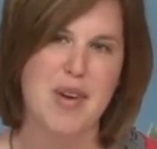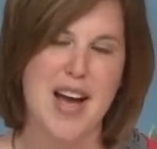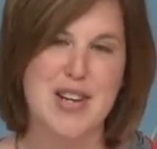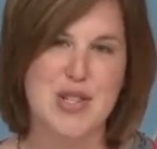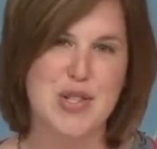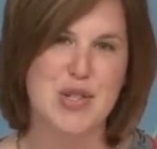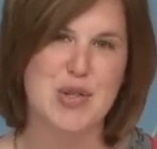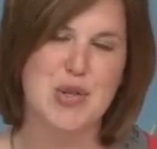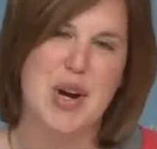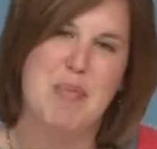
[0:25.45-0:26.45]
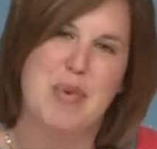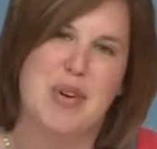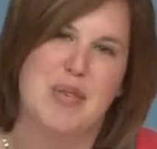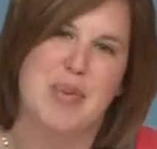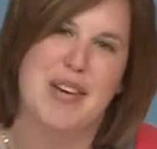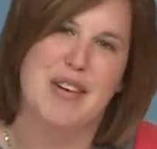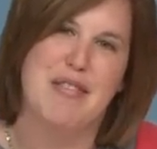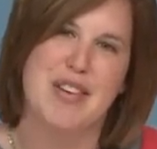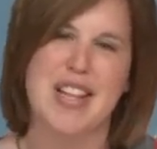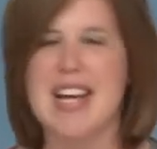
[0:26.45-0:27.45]
I just scrapbook whatever I
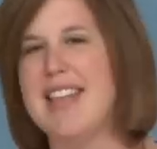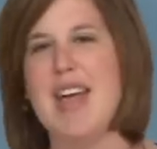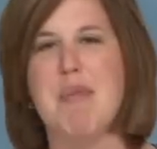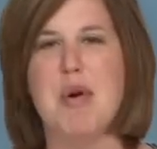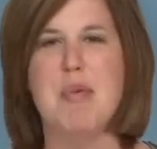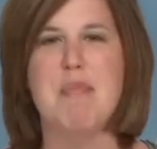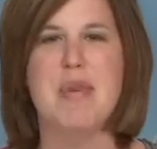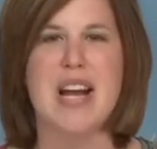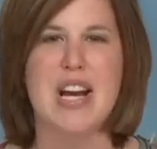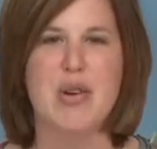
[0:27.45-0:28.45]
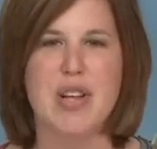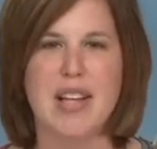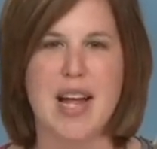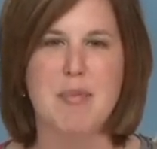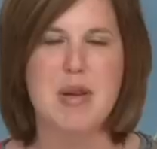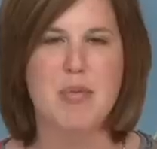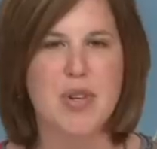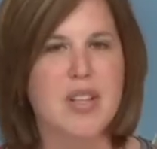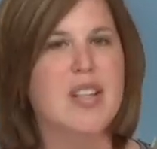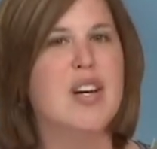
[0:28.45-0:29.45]
feel like at that moment, but I know that a lot of
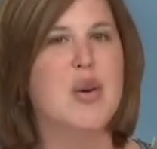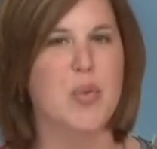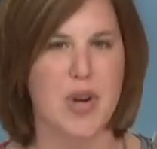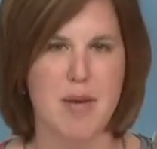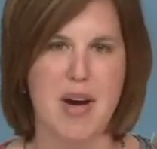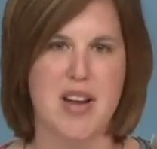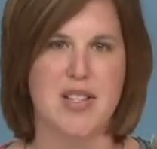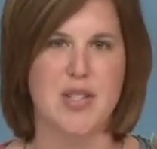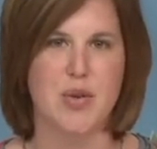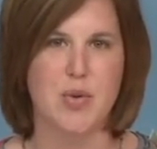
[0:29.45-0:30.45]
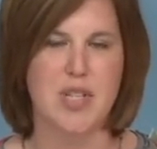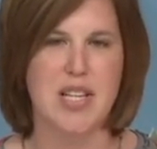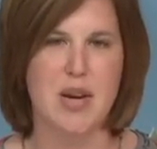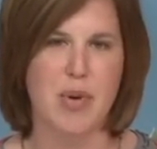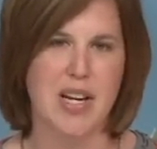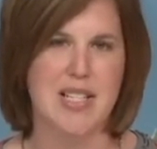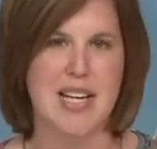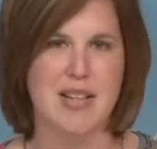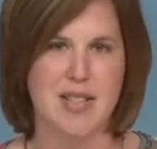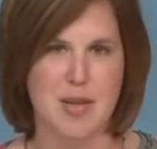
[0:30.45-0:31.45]
people worry about it. So today we're going to
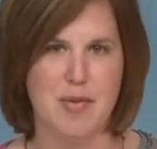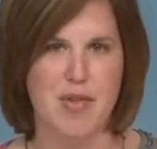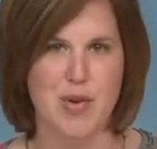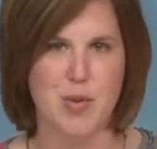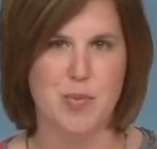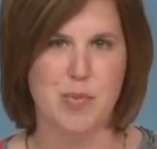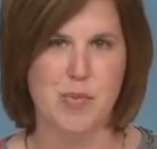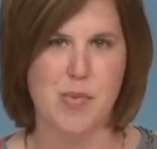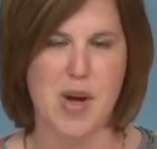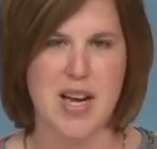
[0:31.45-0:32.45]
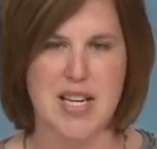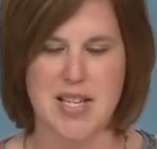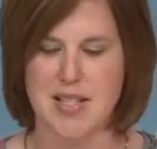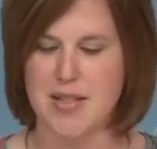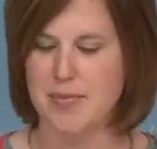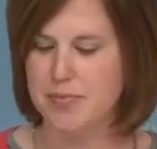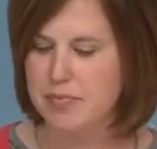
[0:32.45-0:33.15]
tackle some of those ideas.